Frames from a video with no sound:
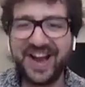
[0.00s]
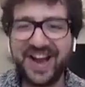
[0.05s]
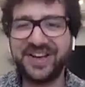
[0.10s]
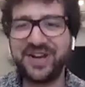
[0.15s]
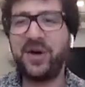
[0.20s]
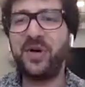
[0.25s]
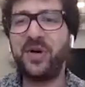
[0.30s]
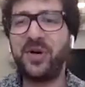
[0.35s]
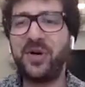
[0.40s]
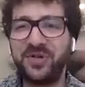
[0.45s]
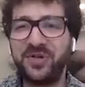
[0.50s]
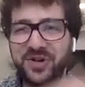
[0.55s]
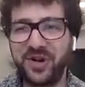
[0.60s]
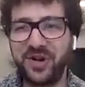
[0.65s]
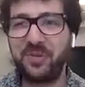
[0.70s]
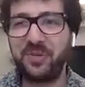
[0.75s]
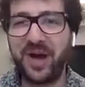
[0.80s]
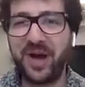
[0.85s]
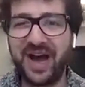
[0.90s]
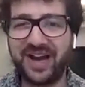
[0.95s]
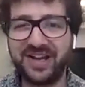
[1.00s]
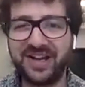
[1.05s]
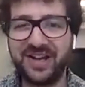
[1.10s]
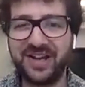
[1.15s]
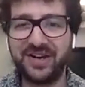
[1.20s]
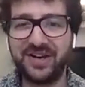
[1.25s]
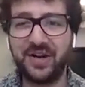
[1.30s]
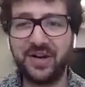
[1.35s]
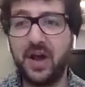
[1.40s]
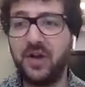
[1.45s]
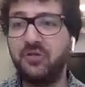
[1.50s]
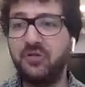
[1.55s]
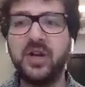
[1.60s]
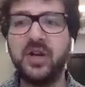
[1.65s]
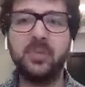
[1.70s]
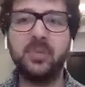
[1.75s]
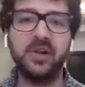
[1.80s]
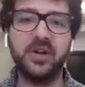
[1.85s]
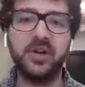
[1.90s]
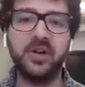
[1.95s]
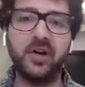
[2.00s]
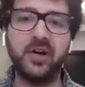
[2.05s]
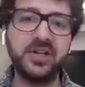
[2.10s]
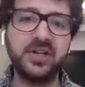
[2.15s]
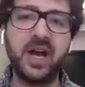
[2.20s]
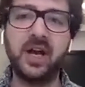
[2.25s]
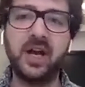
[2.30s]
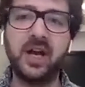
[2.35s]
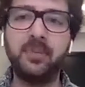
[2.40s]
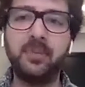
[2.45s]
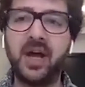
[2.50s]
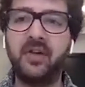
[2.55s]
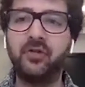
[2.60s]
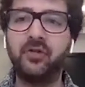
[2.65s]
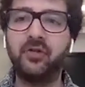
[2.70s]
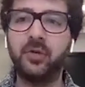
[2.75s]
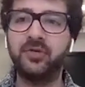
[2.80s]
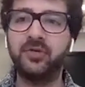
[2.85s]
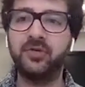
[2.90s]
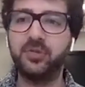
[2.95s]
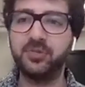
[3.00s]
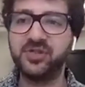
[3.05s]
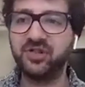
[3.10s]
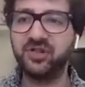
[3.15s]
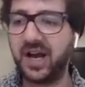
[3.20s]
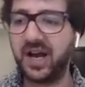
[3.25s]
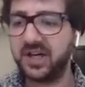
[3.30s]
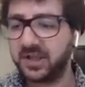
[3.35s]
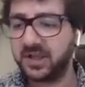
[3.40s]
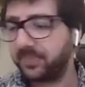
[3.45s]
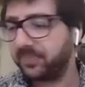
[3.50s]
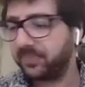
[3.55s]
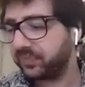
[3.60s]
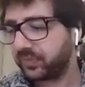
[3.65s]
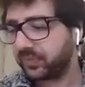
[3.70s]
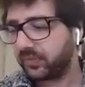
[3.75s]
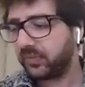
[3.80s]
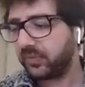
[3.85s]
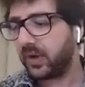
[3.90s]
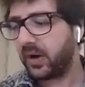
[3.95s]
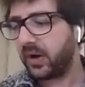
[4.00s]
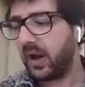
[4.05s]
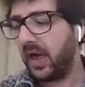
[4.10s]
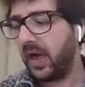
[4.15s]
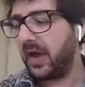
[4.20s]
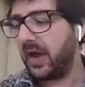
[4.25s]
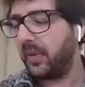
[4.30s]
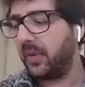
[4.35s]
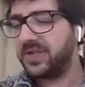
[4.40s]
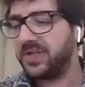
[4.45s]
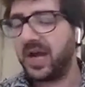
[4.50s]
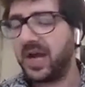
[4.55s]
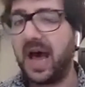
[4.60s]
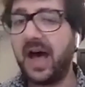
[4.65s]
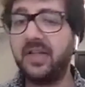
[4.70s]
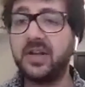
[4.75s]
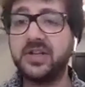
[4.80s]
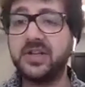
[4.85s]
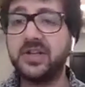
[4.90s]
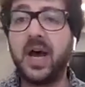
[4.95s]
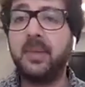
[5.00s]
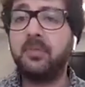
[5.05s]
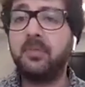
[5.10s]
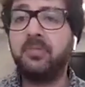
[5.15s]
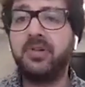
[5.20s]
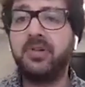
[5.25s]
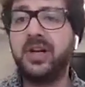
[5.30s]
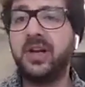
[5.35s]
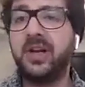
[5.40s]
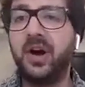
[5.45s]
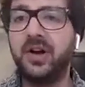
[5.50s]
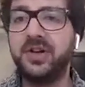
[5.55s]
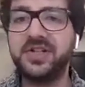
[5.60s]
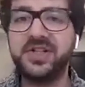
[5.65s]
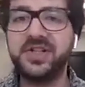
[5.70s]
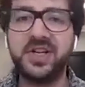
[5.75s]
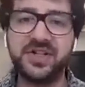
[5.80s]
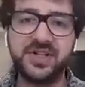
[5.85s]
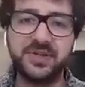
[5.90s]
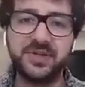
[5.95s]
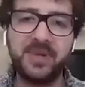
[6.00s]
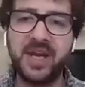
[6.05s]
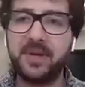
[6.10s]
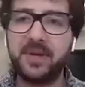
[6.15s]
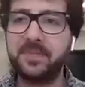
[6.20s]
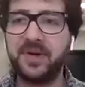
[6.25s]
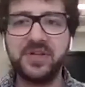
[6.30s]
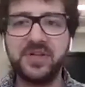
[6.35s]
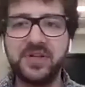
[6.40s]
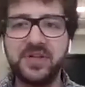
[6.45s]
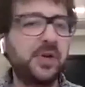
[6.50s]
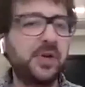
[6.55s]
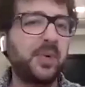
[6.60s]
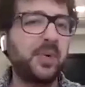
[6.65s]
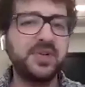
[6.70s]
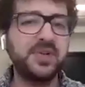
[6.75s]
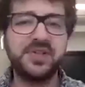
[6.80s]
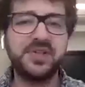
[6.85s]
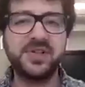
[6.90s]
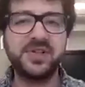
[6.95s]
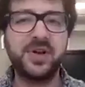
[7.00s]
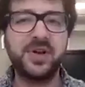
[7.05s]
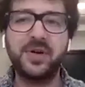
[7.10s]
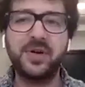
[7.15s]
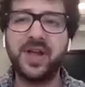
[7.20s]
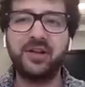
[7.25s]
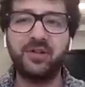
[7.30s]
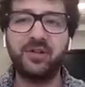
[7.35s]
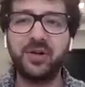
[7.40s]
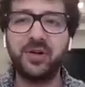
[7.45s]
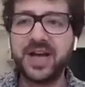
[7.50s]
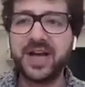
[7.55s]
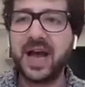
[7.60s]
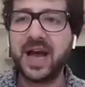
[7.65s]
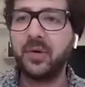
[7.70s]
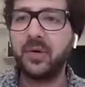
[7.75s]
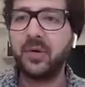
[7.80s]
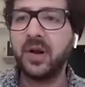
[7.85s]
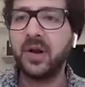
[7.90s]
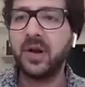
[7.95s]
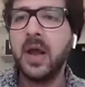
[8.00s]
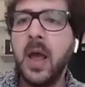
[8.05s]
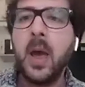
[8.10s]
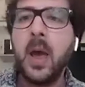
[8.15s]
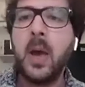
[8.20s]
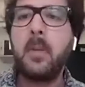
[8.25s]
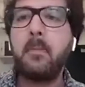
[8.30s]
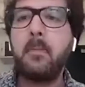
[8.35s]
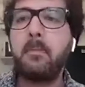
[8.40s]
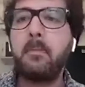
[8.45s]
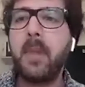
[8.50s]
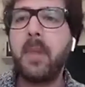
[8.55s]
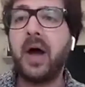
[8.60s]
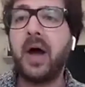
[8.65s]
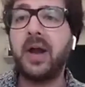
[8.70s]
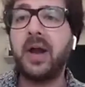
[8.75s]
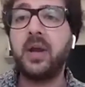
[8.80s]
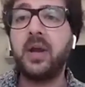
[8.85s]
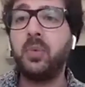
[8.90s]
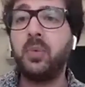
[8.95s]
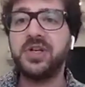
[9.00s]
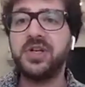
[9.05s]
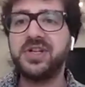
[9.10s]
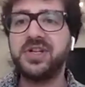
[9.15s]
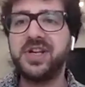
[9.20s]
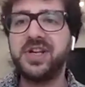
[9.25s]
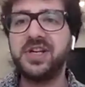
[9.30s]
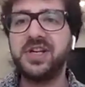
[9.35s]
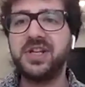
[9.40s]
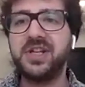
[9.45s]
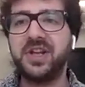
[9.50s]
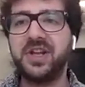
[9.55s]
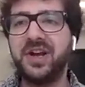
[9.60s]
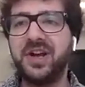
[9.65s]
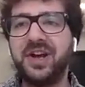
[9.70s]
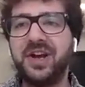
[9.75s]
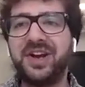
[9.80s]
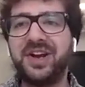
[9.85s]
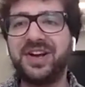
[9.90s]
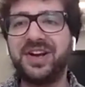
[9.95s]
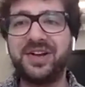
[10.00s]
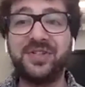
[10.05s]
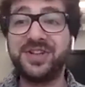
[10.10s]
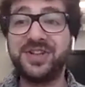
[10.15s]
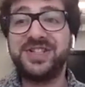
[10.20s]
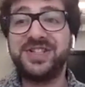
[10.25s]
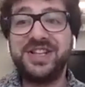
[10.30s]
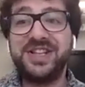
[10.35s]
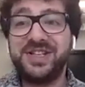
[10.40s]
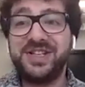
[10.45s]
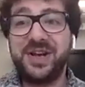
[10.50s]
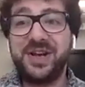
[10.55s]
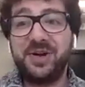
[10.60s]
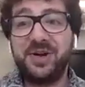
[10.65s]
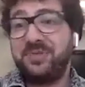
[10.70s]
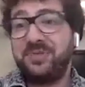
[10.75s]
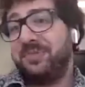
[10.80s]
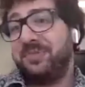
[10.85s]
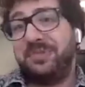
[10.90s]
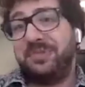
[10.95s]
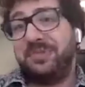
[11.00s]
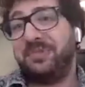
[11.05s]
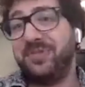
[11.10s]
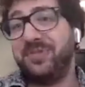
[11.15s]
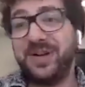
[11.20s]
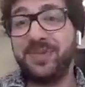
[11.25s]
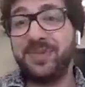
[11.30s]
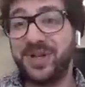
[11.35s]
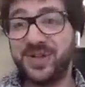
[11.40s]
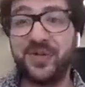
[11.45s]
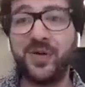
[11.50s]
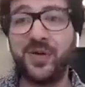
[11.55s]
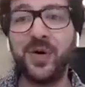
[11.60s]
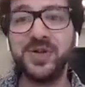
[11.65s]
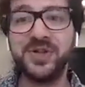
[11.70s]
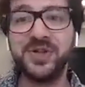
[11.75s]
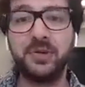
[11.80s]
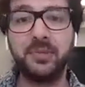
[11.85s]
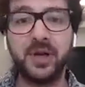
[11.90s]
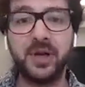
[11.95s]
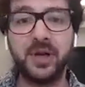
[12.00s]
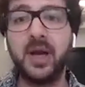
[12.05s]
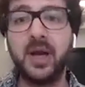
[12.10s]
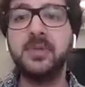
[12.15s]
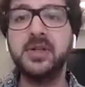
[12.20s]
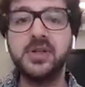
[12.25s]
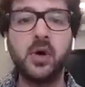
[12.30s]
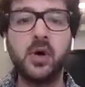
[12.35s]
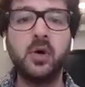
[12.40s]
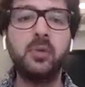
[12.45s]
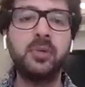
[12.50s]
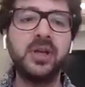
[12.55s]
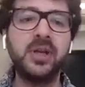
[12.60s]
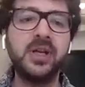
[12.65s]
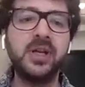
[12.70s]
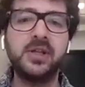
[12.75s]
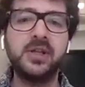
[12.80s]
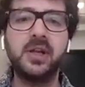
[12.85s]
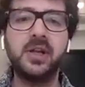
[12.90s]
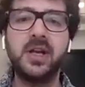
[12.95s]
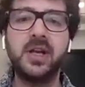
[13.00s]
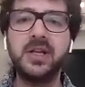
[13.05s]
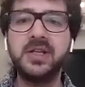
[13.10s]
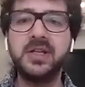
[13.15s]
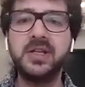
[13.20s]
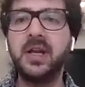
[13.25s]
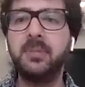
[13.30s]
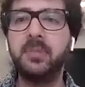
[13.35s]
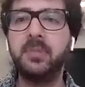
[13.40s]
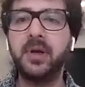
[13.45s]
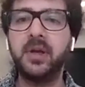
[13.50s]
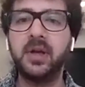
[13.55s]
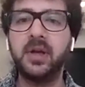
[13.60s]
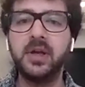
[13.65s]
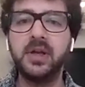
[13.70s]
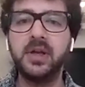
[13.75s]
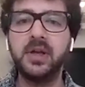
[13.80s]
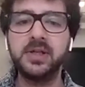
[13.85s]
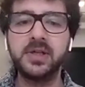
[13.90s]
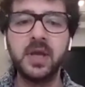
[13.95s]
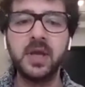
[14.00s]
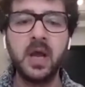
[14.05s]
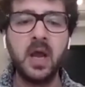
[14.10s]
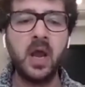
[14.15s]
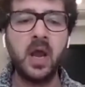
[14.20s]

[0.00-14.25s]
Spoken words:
go back and rebuild our entire platform from scratch. Right. And that was at the time a pretty hard decision to make, because who wants to slow their growth down? And it was a decision that kind of our CTO pretty much forced on me. And I'm so pleased that he did, because